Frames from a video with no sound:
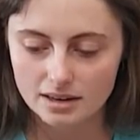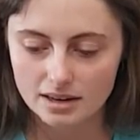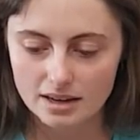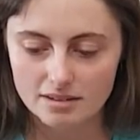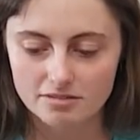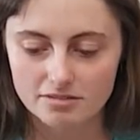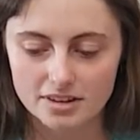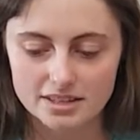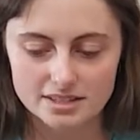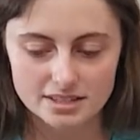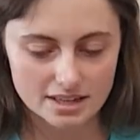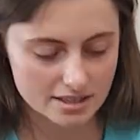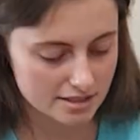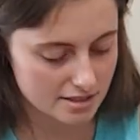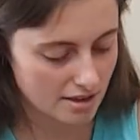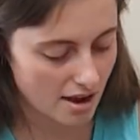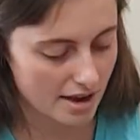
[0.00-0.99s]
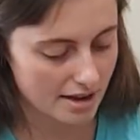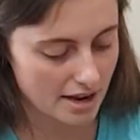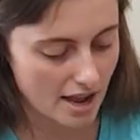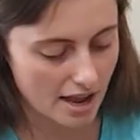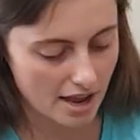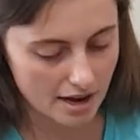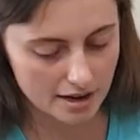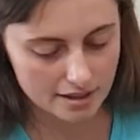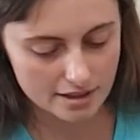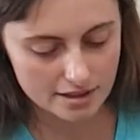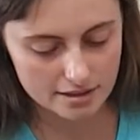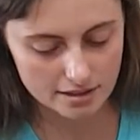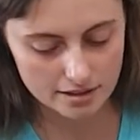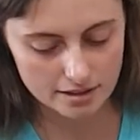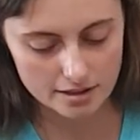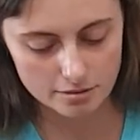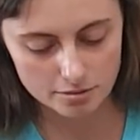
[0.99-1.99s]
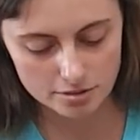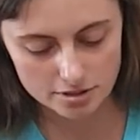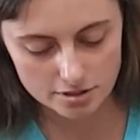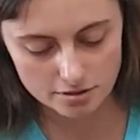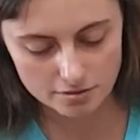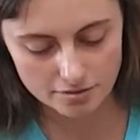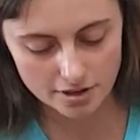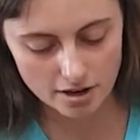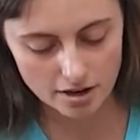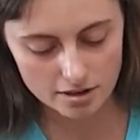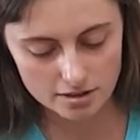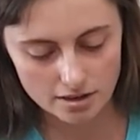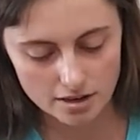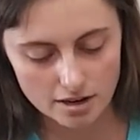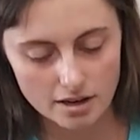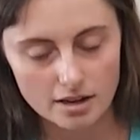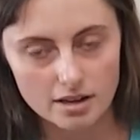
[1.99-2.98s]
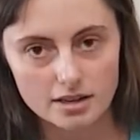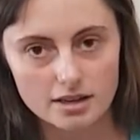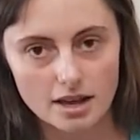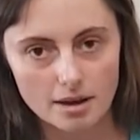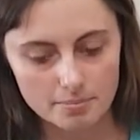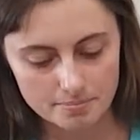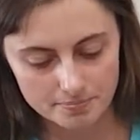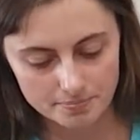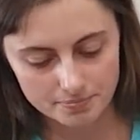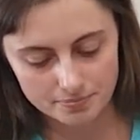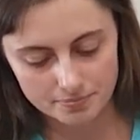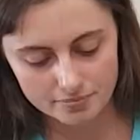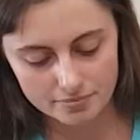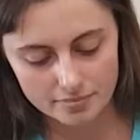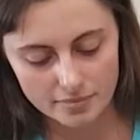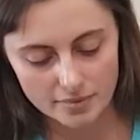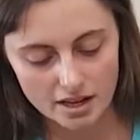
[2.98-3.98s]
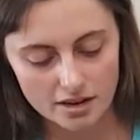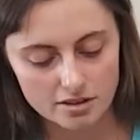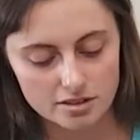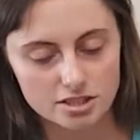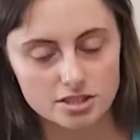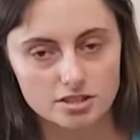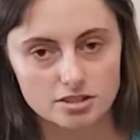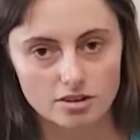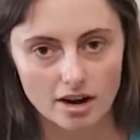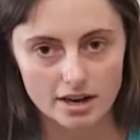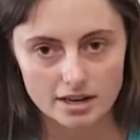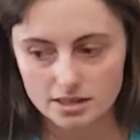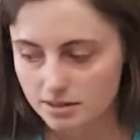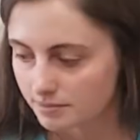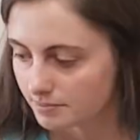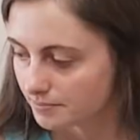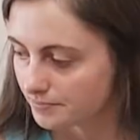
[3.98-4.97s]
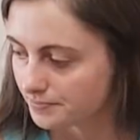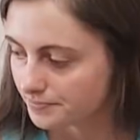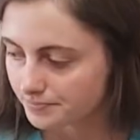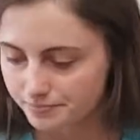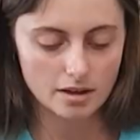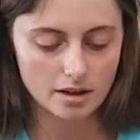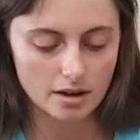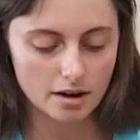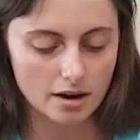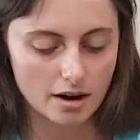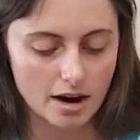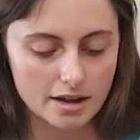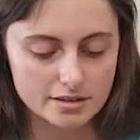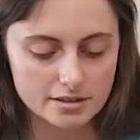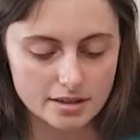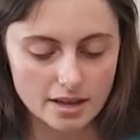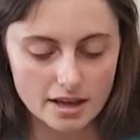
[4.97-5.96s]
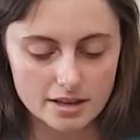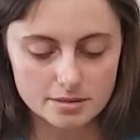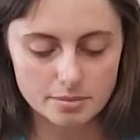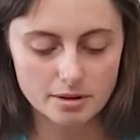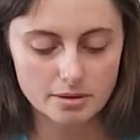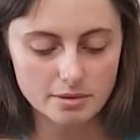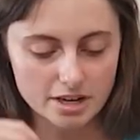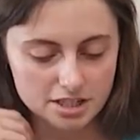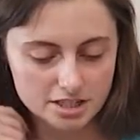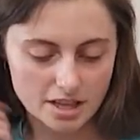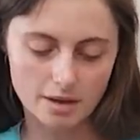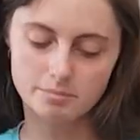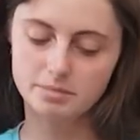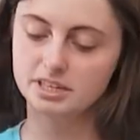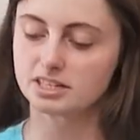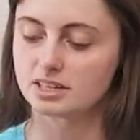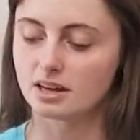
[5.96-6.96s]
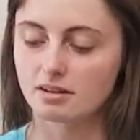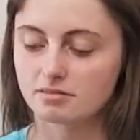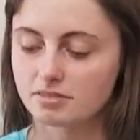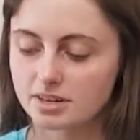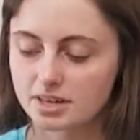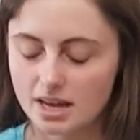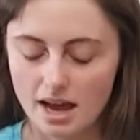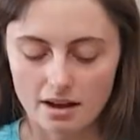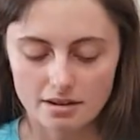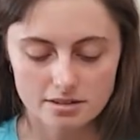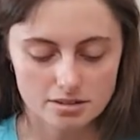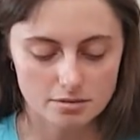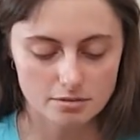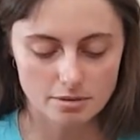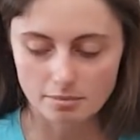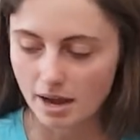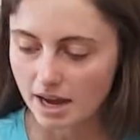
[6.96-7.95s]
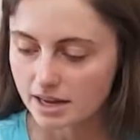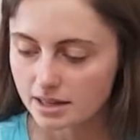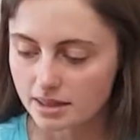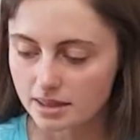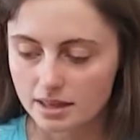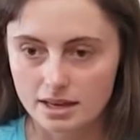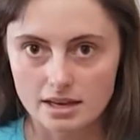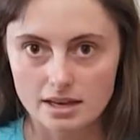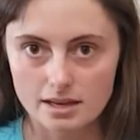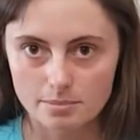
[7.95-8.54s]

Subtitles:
it fits inside, and I think the lid will still fit on. Yep, which is great. All right, so that's pretty much that bit done for now until we make the